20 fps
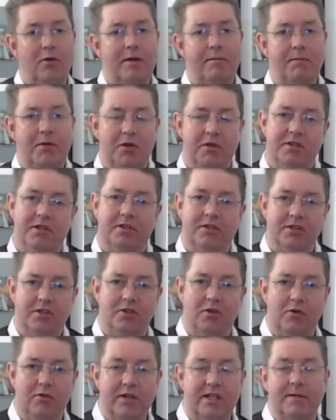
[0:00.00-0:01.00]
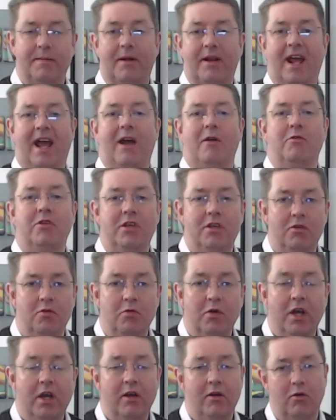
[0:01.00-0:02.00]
in personal stories about how you